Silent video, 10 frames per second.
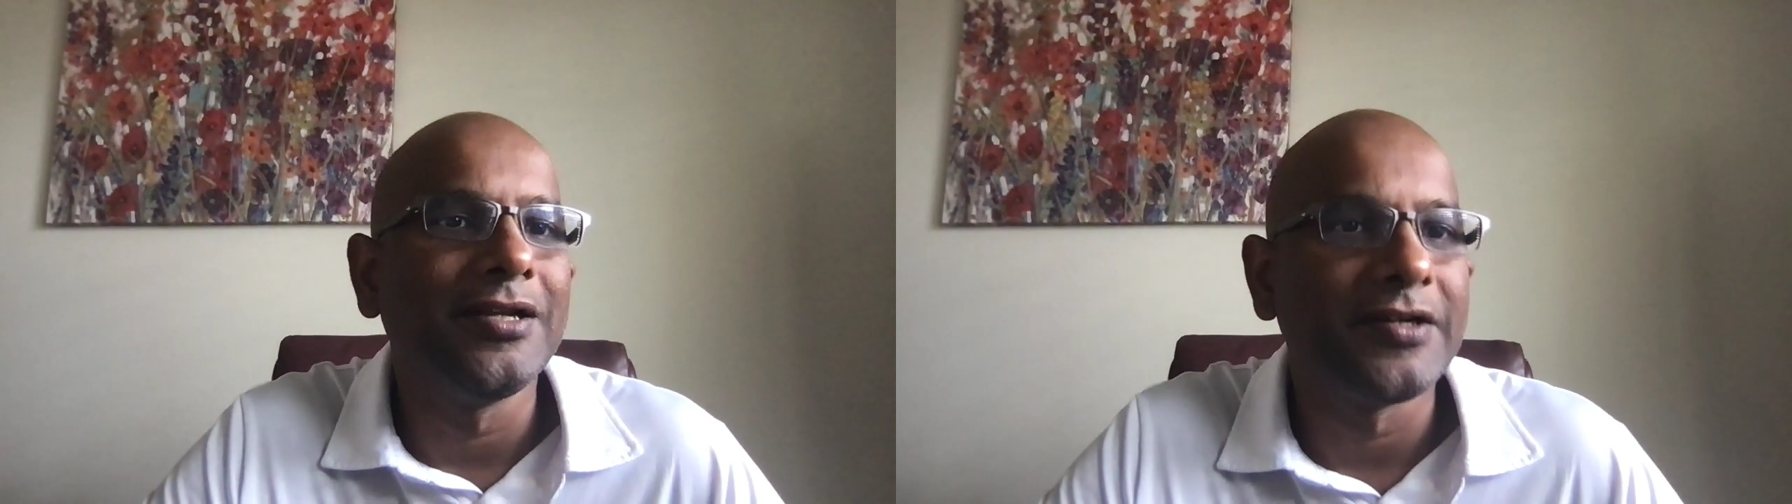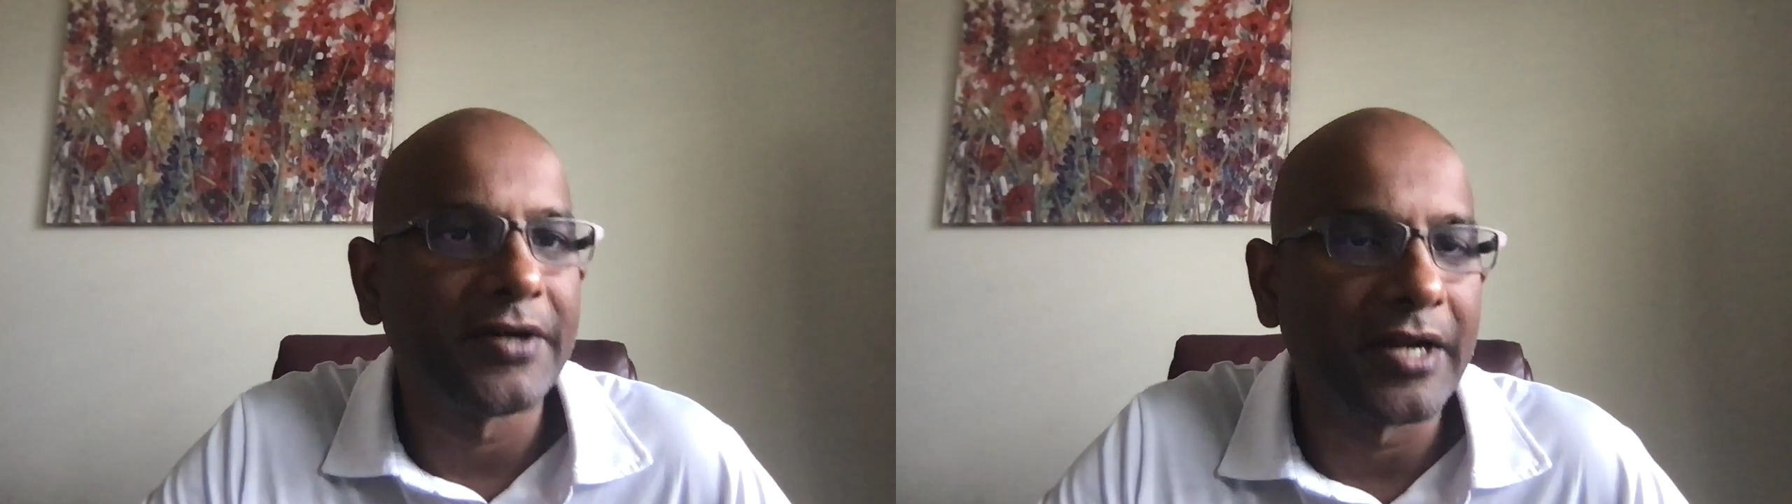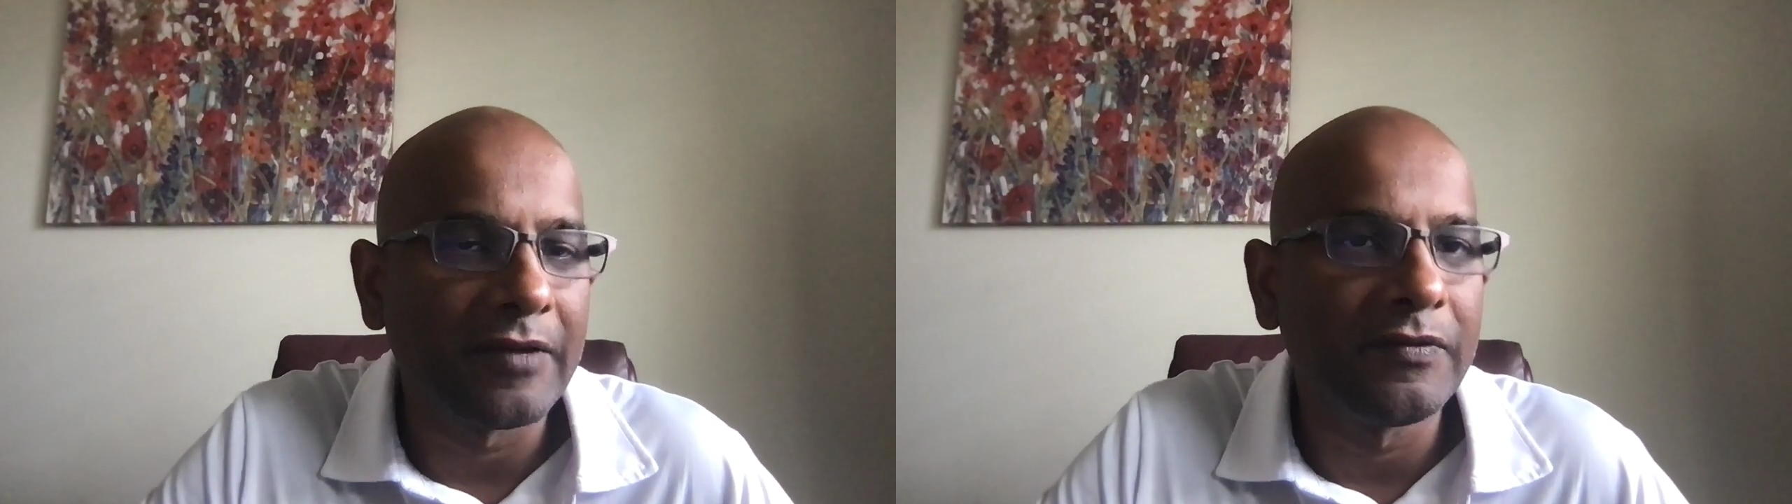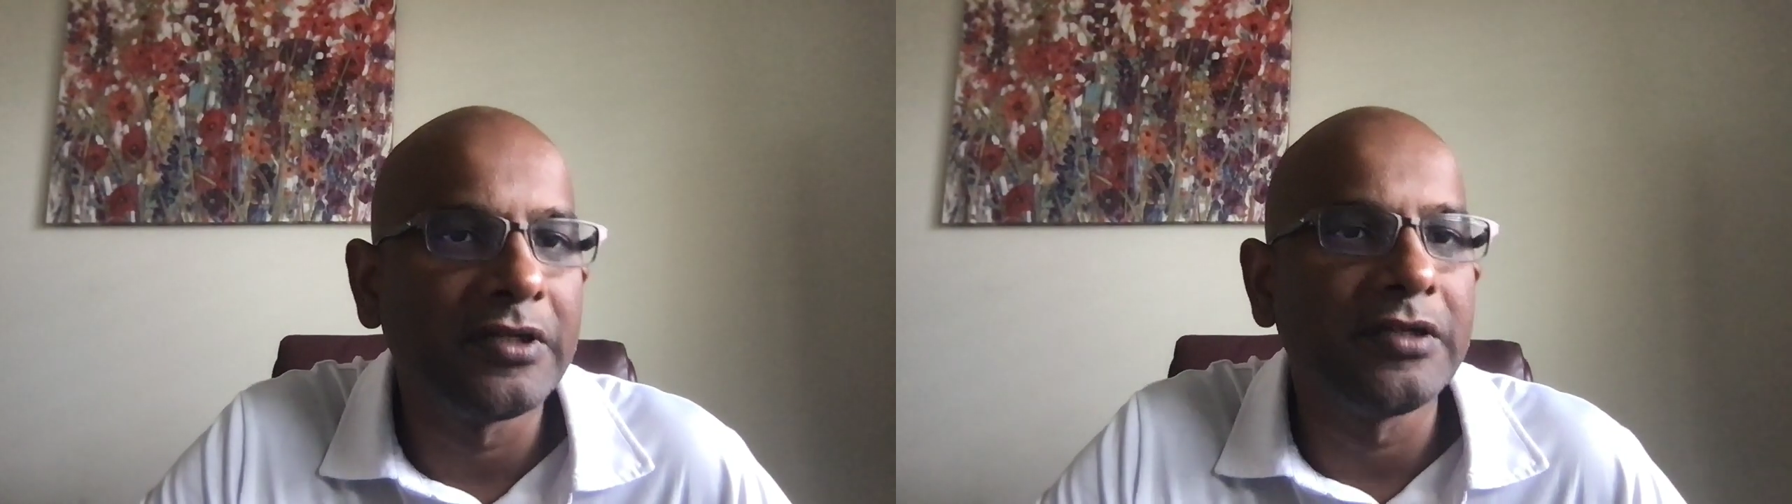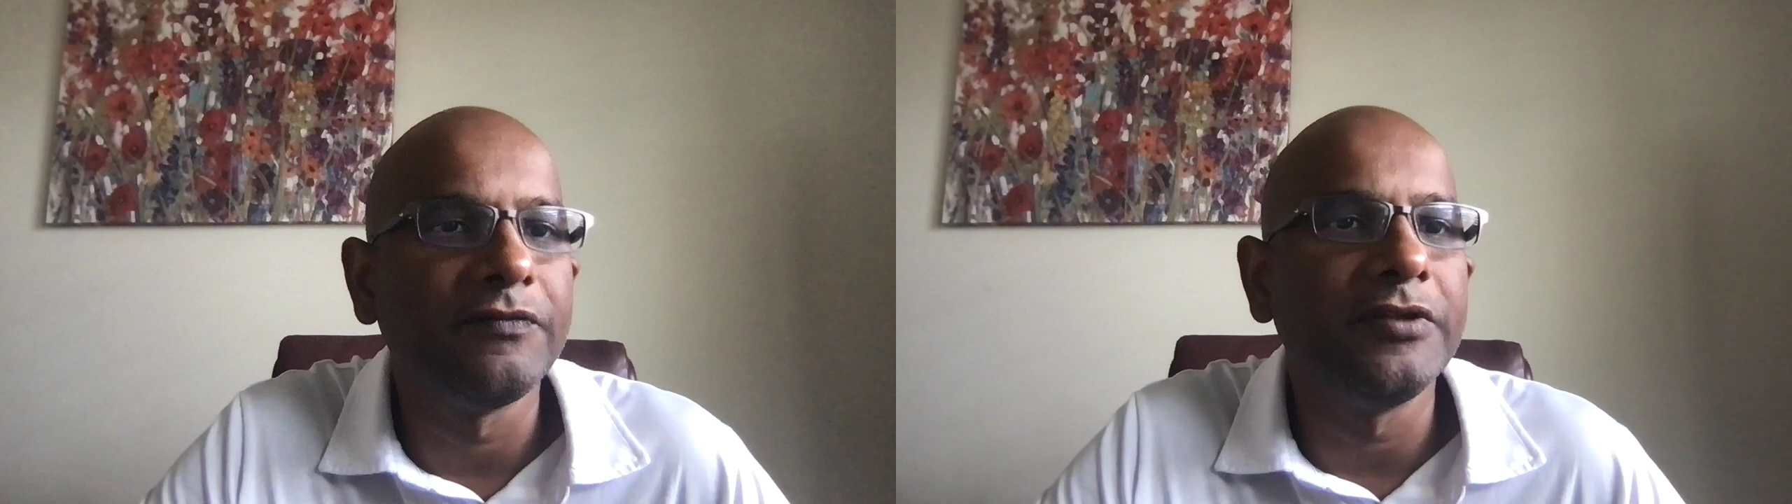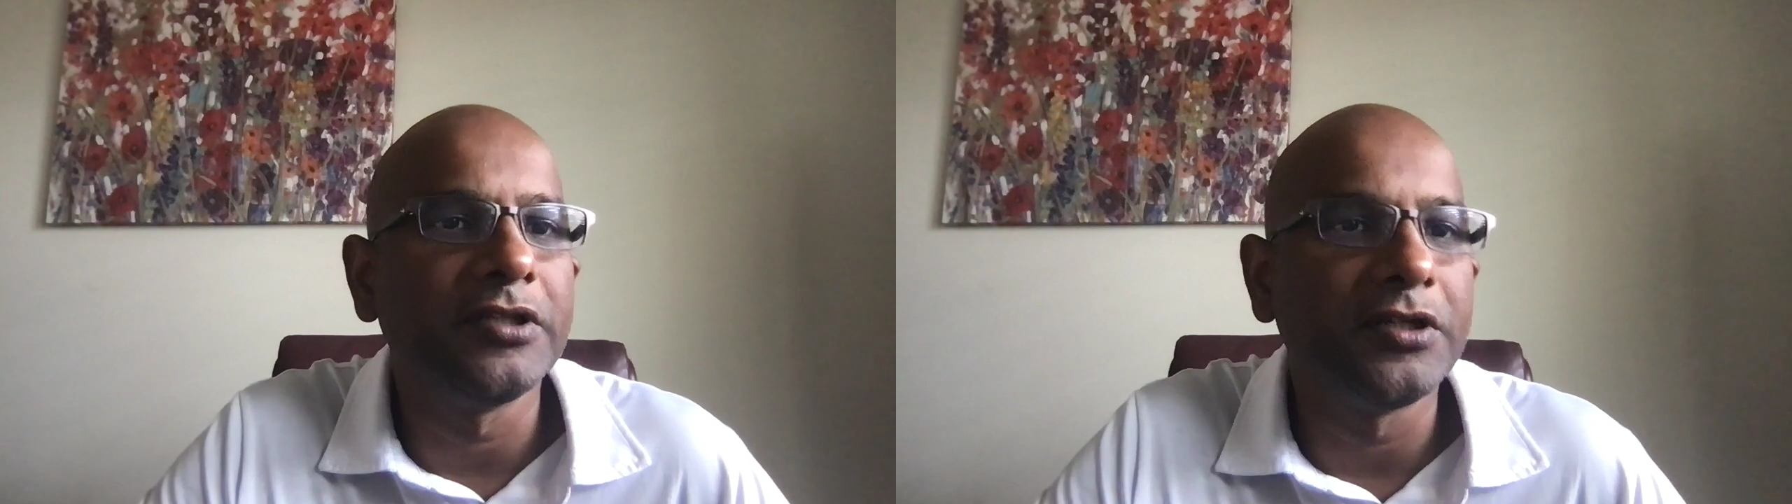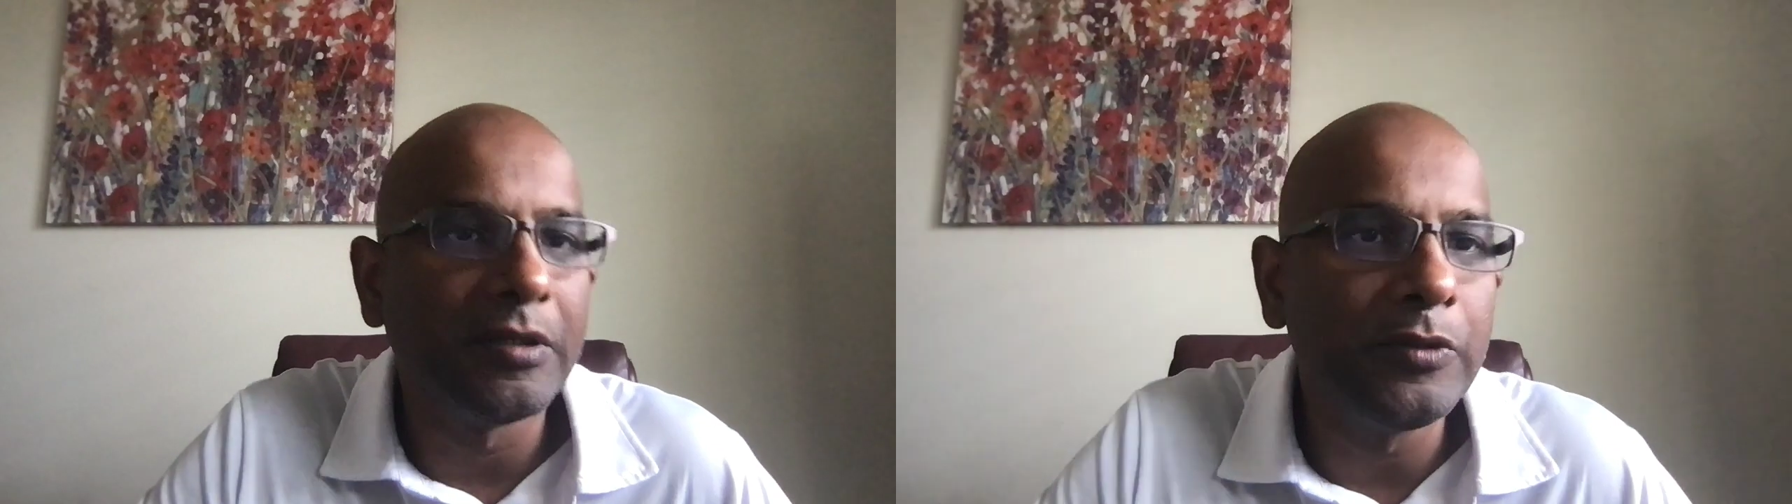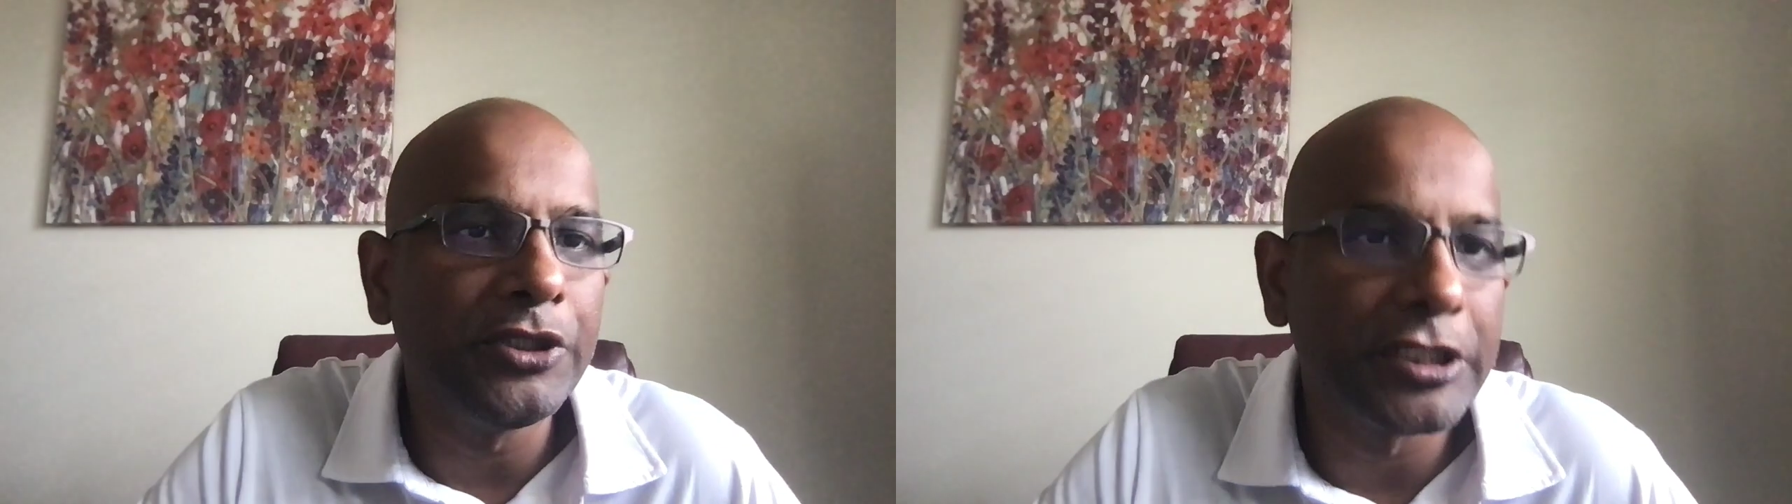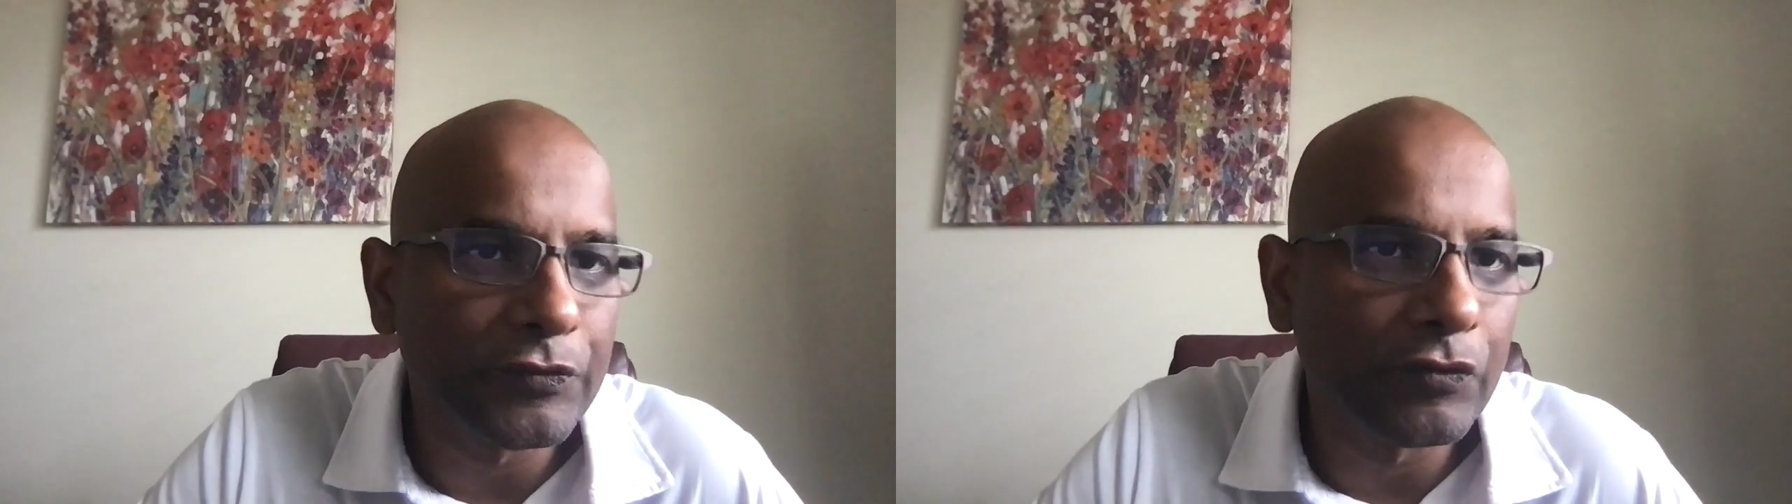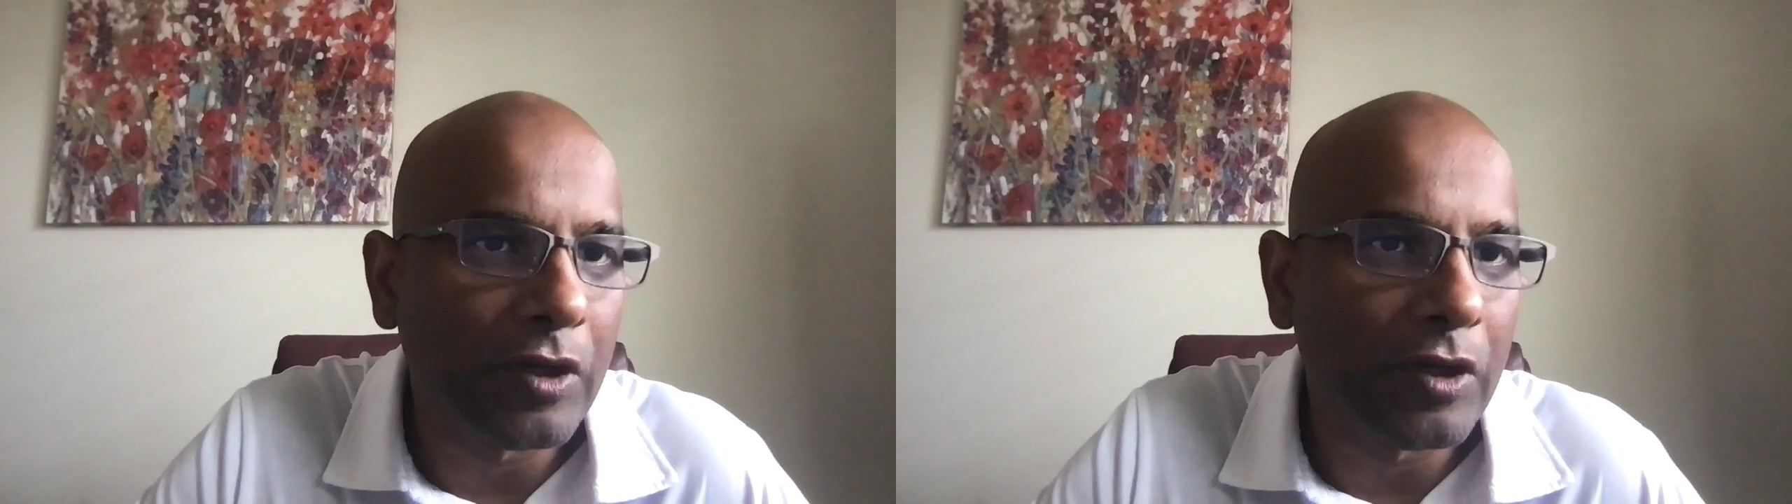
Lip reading: travel with WHO